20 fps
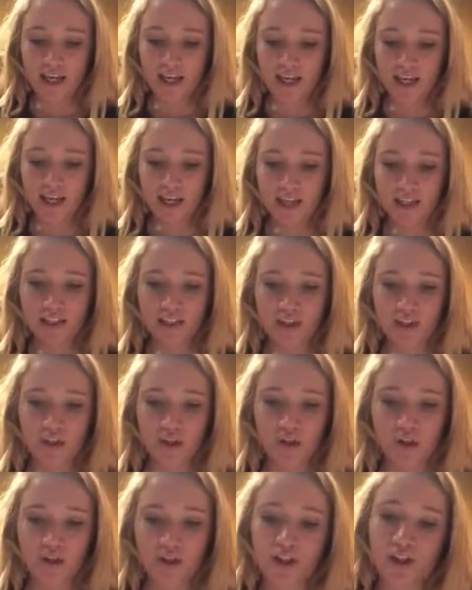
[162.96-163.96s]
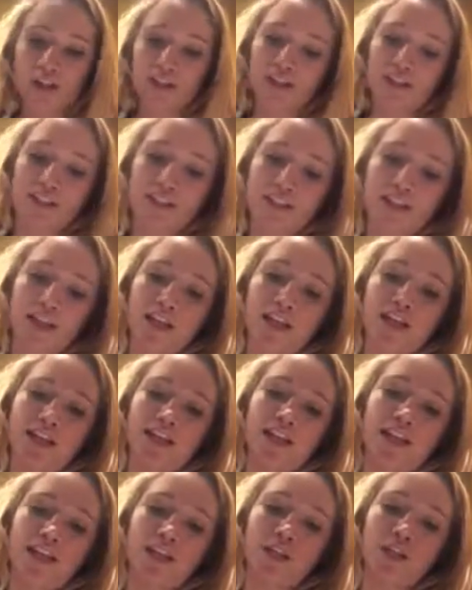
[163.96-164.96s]
And so, yeah, like I said,
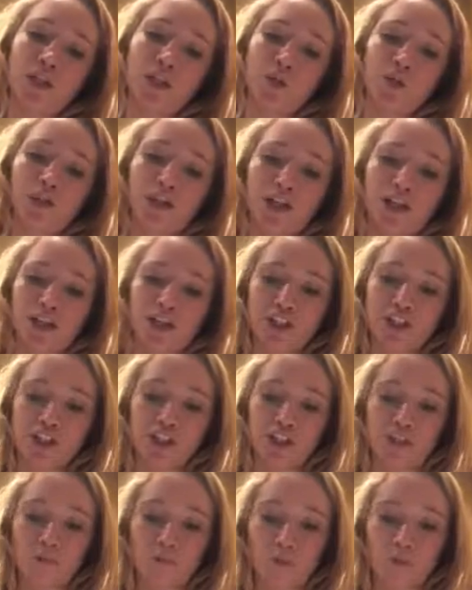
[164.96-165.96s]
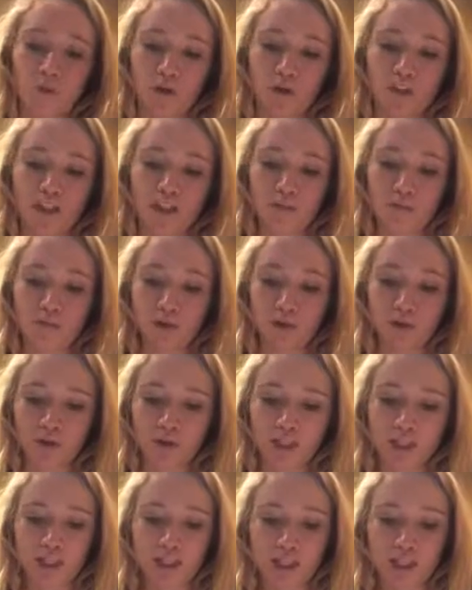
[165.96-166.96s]
day 2, we kind of just did more team
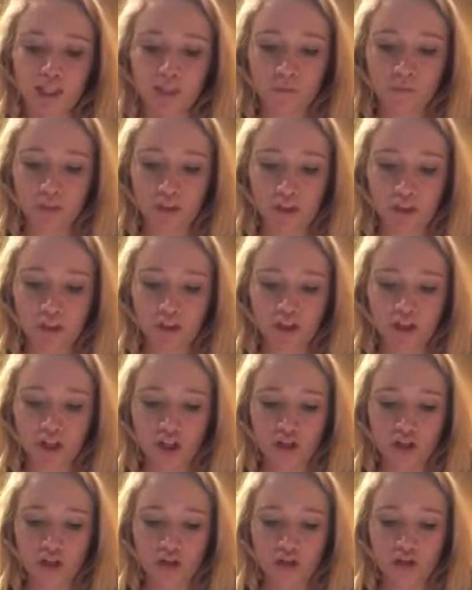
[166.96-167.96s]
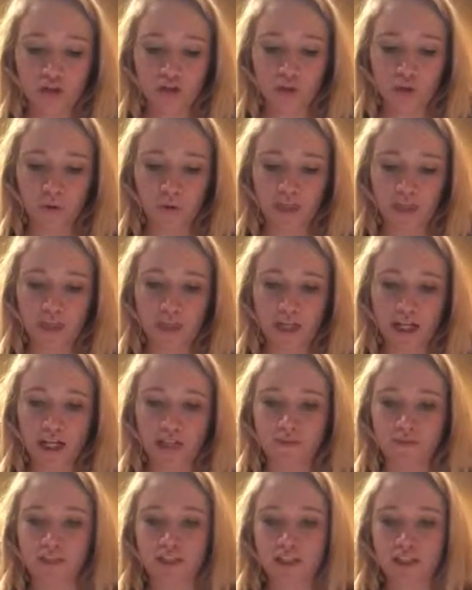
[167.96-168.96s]
building, and then we shared our stories,
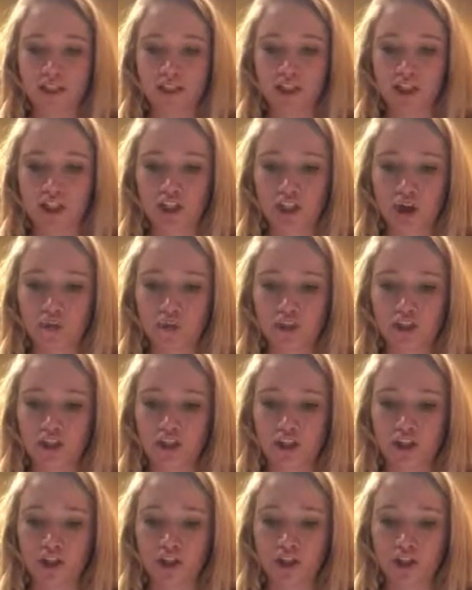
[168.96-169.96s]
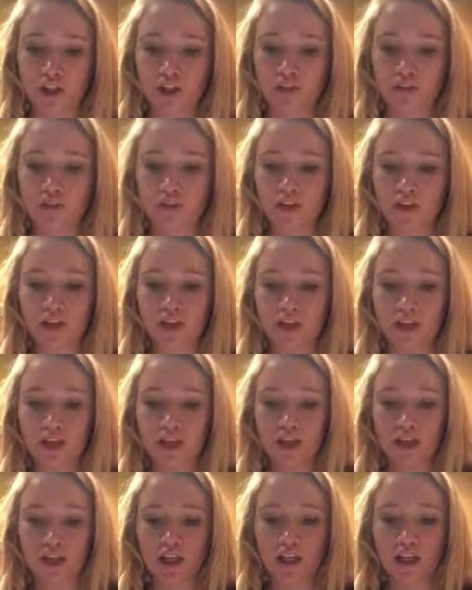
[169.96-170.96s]
kind of getting to know each other.
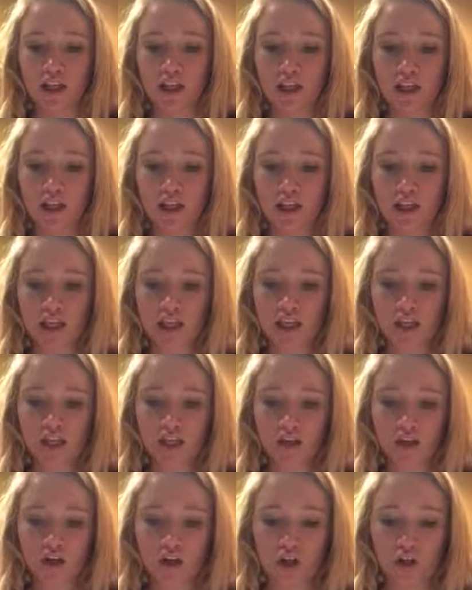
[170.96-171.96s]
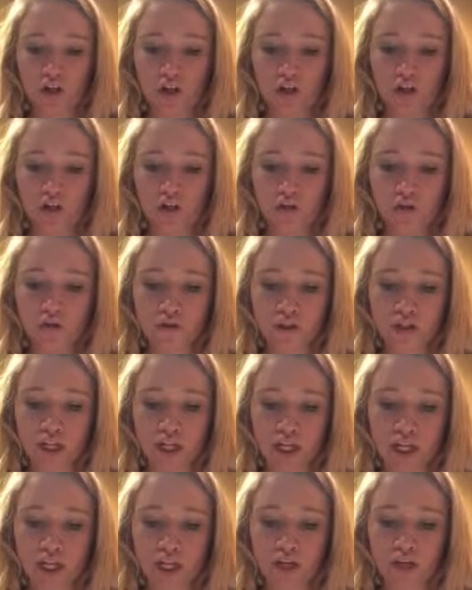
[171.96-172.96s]
And then on
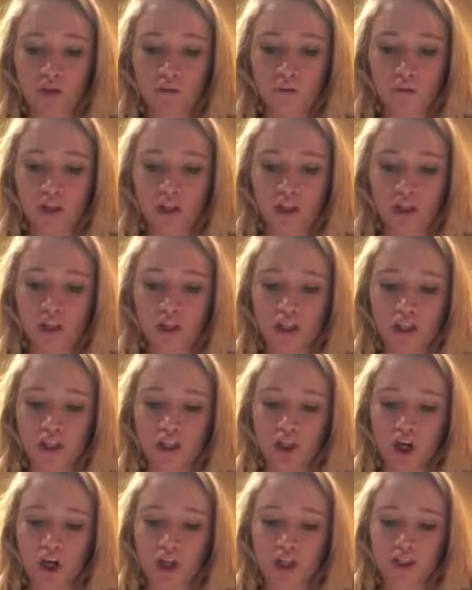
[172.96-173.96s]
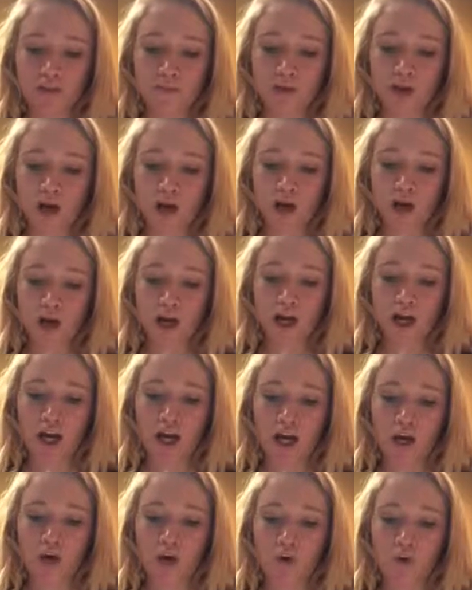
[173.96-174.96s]
Tuesday, we talked about
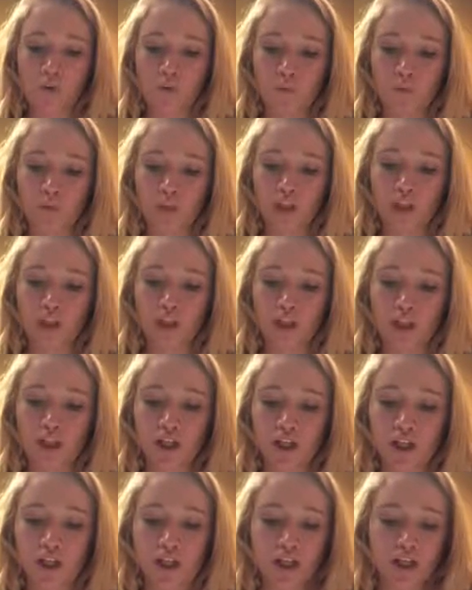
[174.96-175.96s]
how we